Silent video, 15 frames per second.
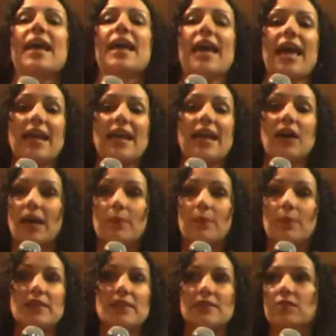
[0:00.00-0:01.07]
And I
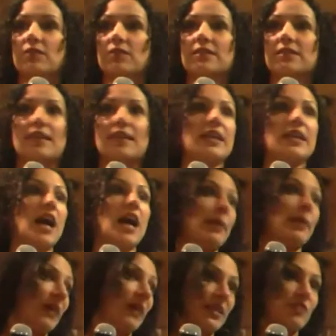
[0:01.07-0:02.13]
basically said, I'm
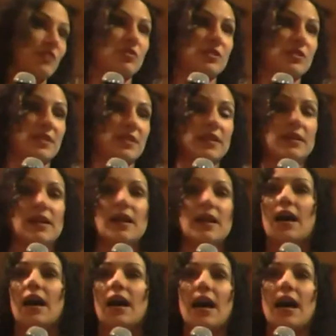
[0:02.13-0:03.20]
not interested.
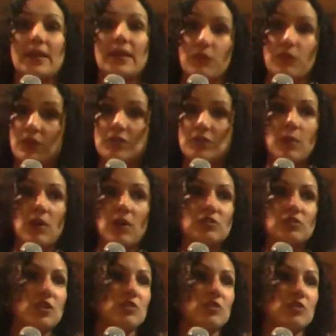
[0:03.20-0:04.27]
I have 3 small
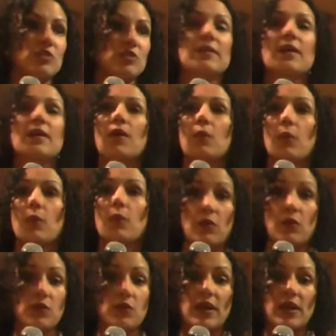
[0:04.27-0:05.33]
children. We
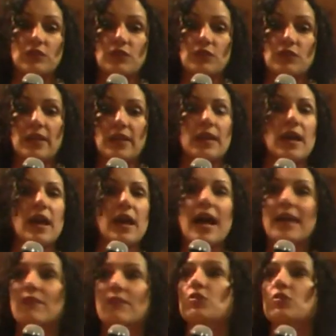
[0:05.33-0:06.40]
own a restaurant.
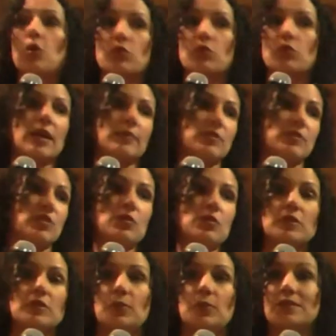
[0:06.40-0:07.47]
I have no time to do
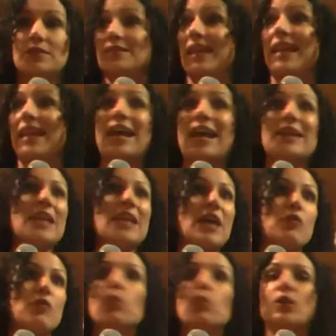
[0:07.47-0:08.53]
this business, and I
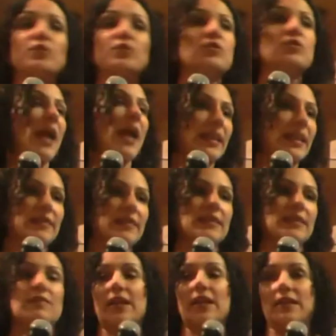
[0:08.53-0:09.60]
never would do
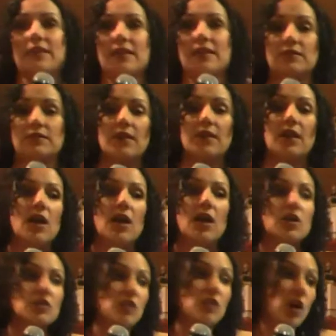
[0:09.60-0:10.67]
anything like this.
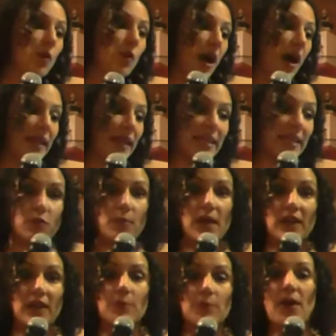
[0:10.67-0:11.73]
So I gave her
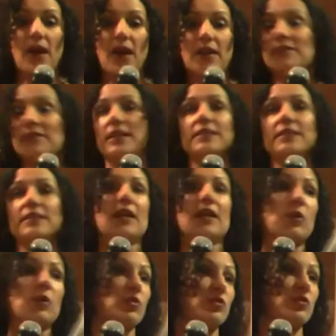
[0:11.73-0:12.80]
back the products, and I said,
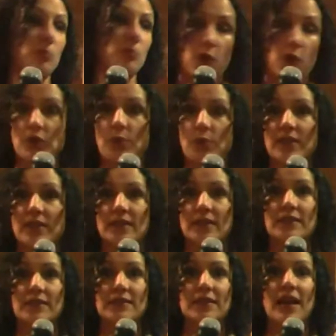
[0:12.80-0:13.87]
I will support your
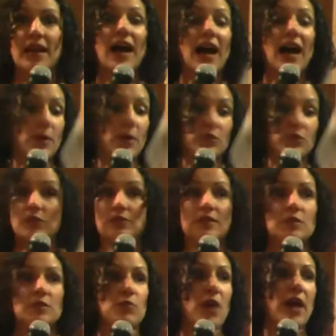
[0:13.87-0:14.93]
business. I will use
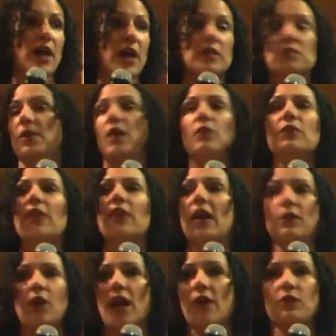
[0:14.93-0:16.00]
these products, but I'll
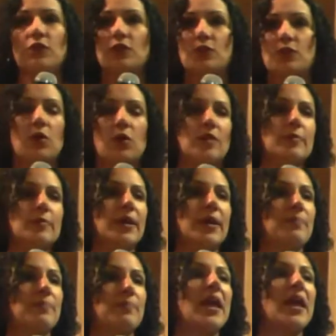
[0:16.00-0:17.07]
never, ever do
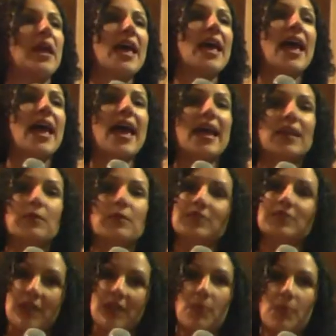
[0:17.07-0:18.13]
Arbonne. And it was
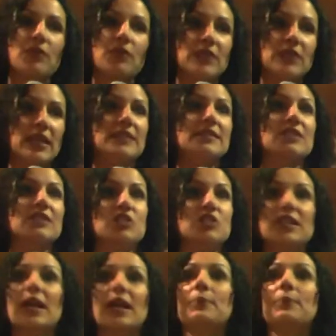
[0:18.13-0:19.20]
a couple of days that she
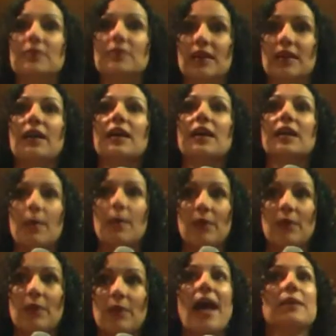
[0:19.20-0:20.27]
kept coming
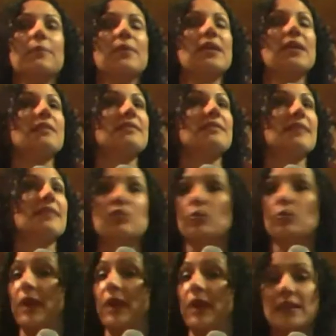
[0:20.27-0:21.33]
back at me and saying, you're
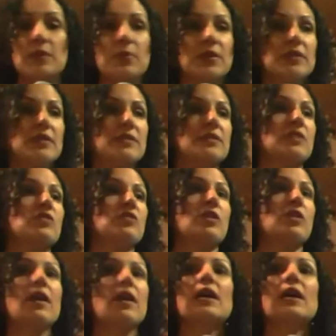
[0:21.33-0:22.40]
making a big
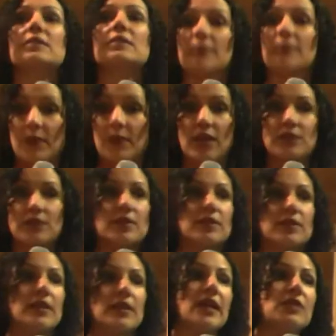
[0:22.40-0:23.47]
decision. Somebody else is
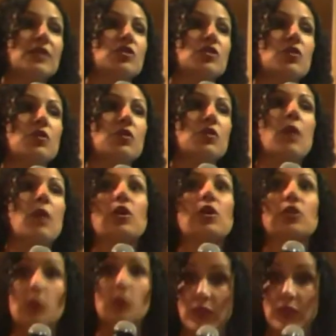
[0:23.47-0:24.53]
going to get into your network.
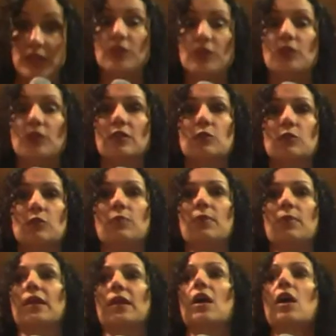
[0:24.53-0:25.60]
You need to do this with
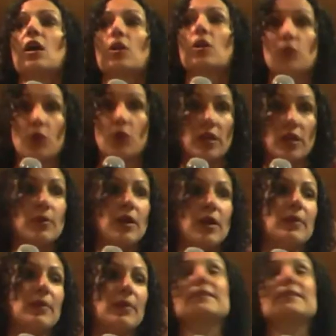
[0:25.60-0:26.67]
me. You're going to be on
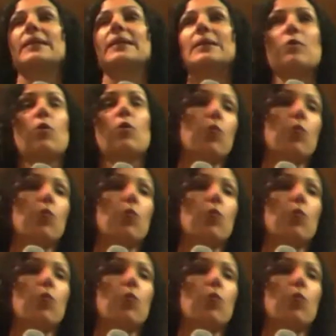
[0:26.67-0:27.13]
my team.